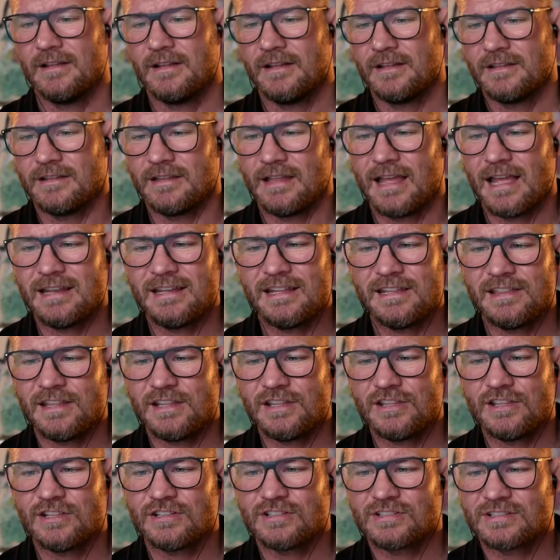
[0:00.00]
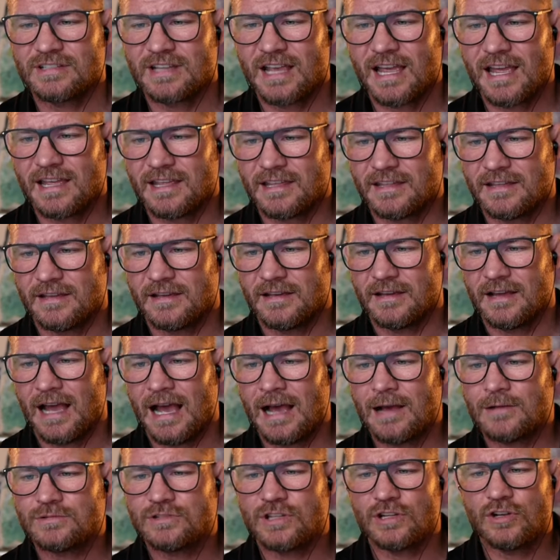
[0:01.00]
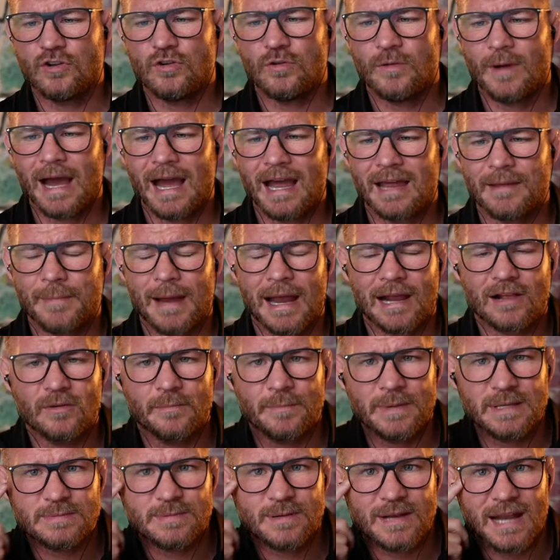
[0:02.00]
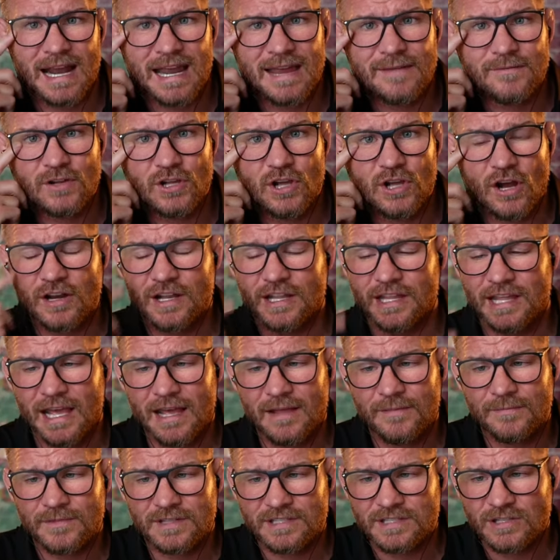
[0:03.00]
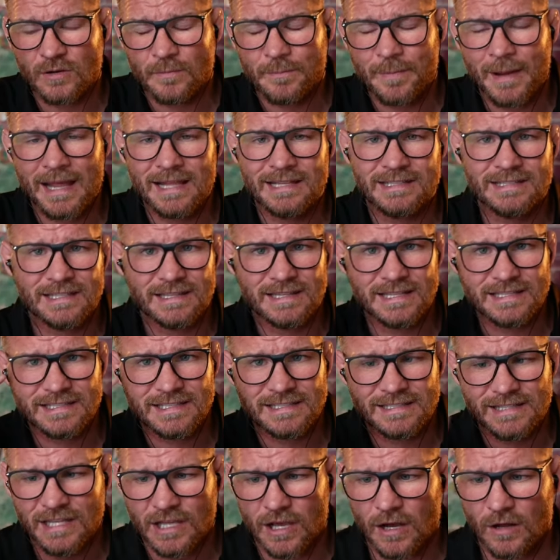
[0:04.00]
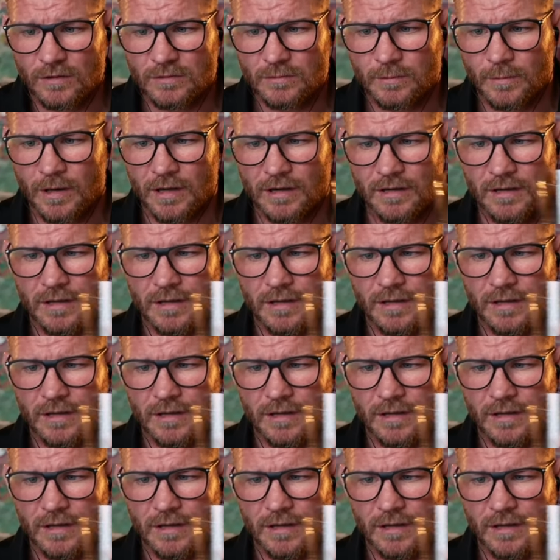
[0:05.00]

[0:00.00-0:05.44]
Anything you say. How's the new eye, Michael Bisping? I haven't got it yet. They're still painting. This is the old one.